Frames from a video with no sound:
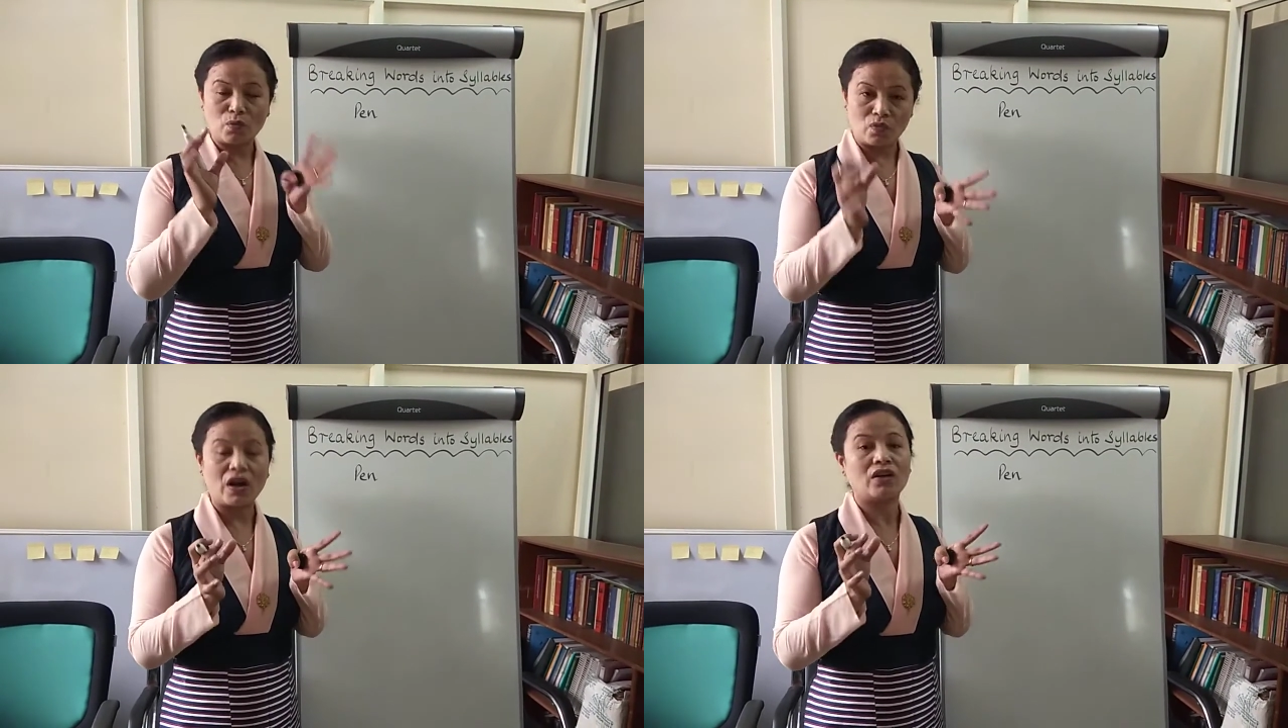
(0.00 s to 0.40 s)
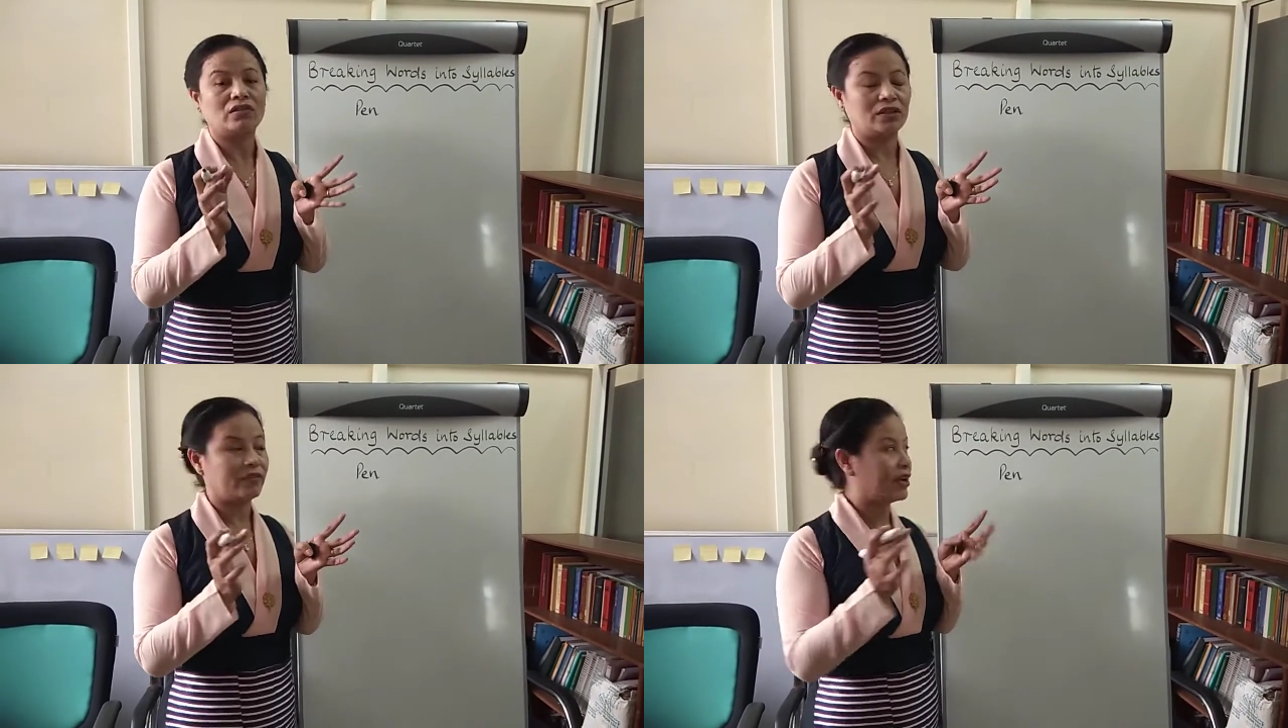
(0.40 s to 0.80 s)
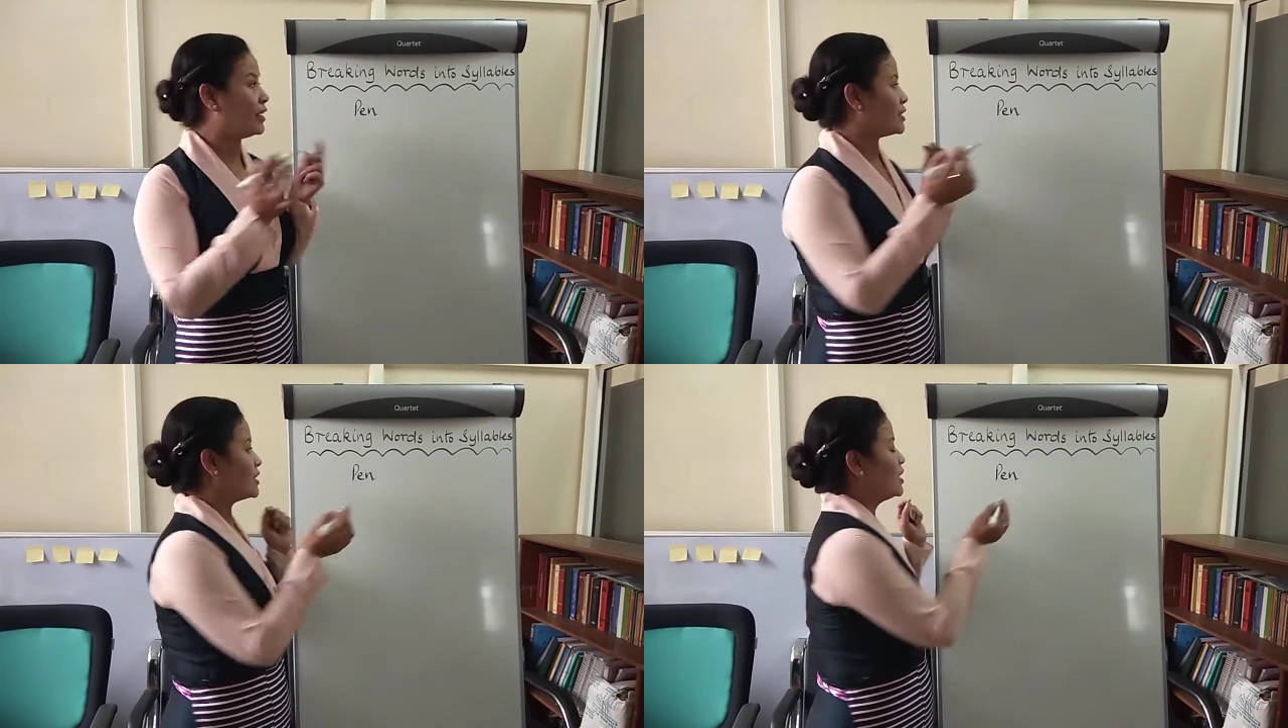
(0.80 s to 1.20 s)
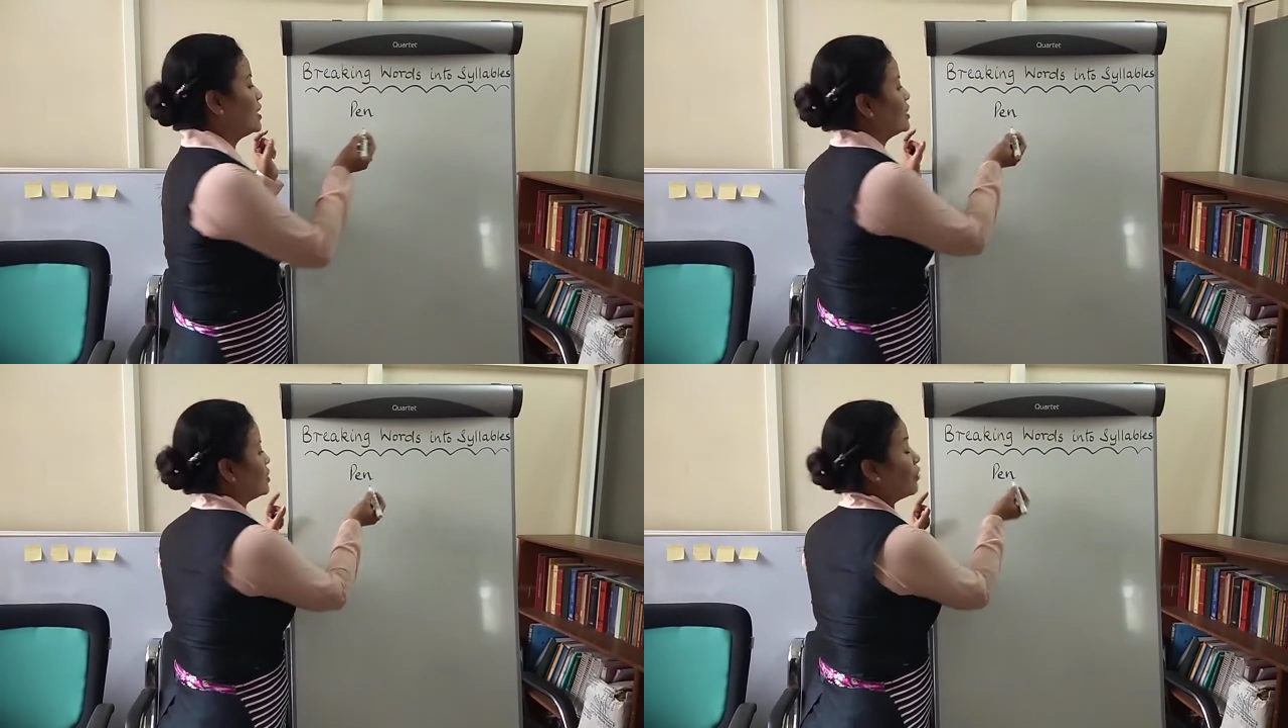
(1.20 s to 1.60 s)
vowel, right?
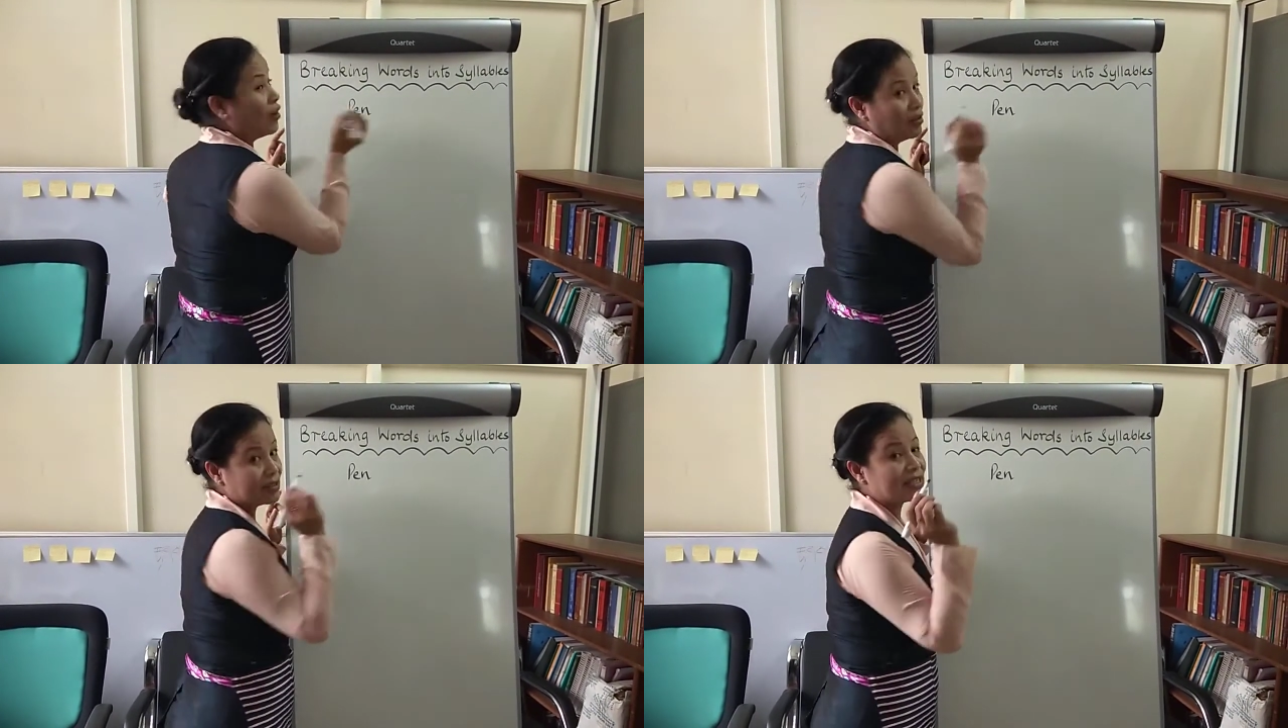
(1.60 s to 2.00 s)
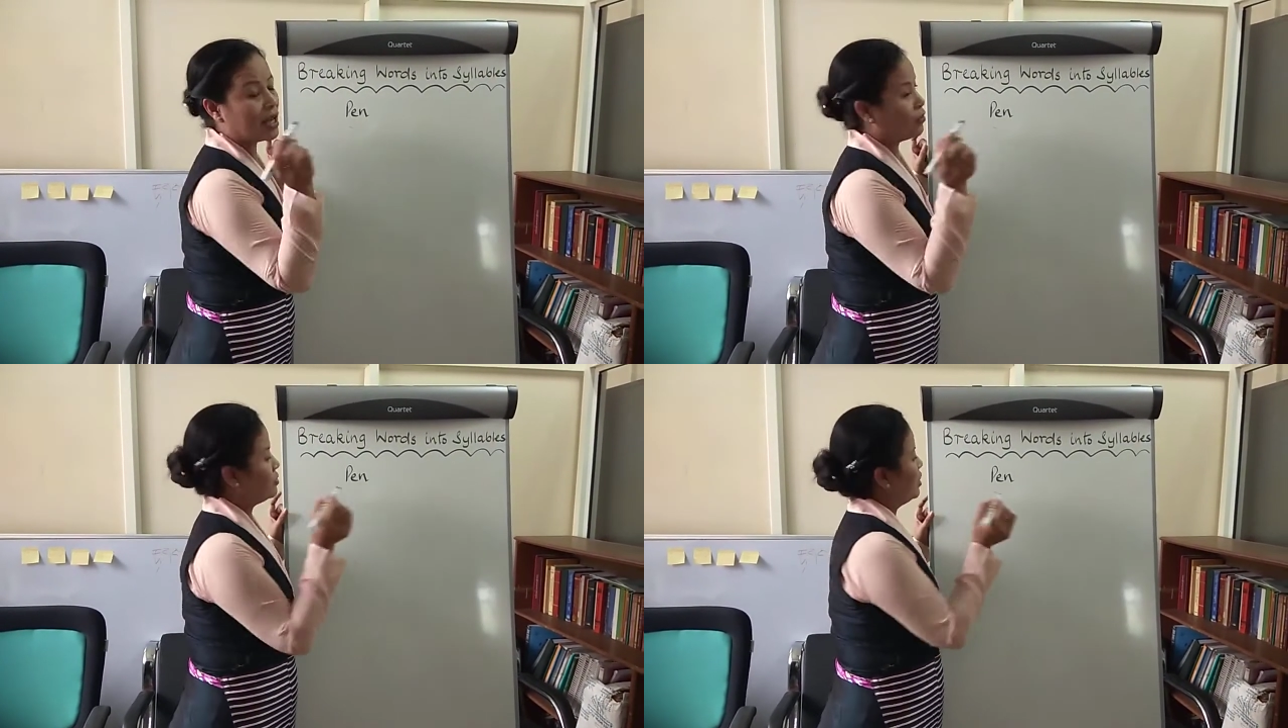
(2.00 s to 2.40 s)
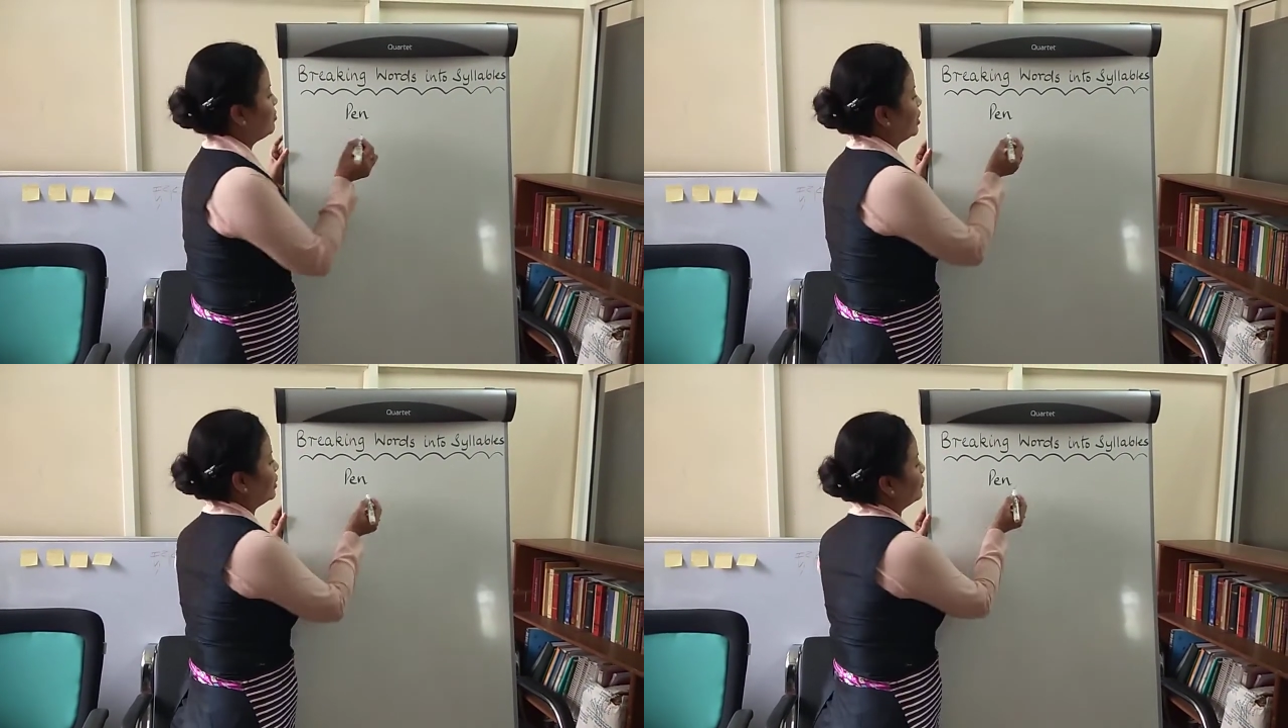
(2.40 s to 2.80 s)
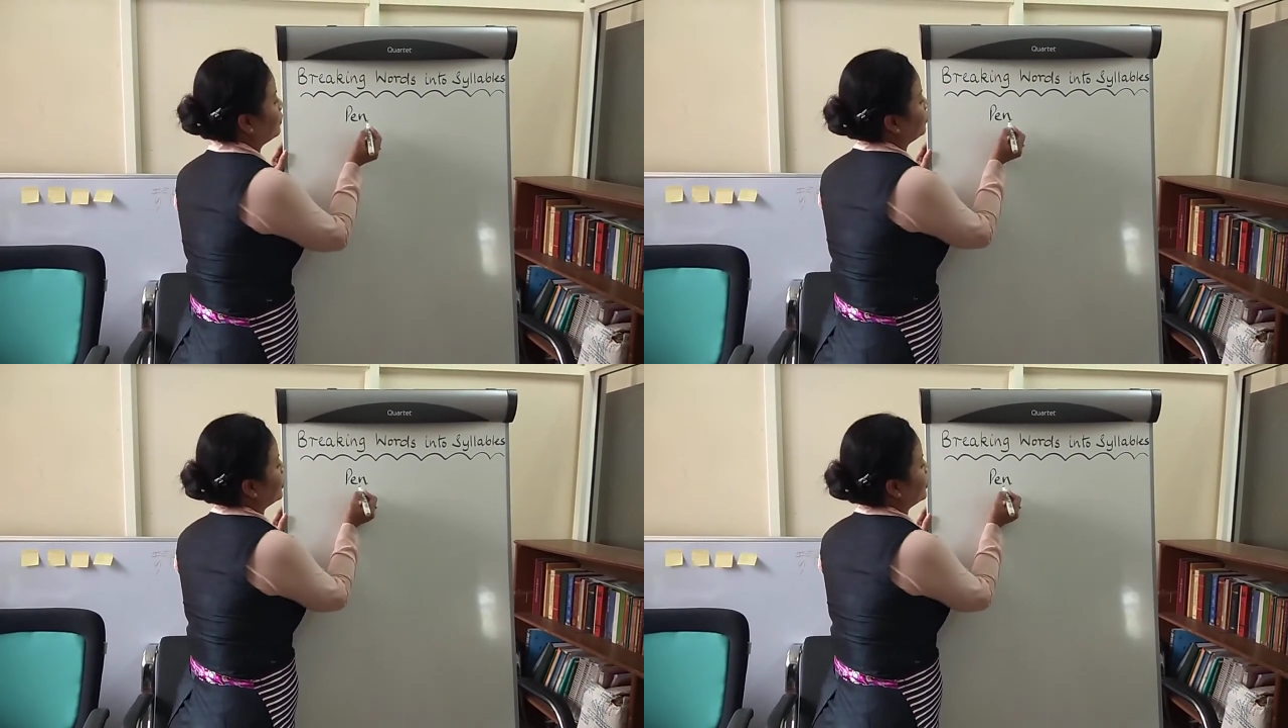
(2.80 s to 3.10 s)
The vowel sound, I mean.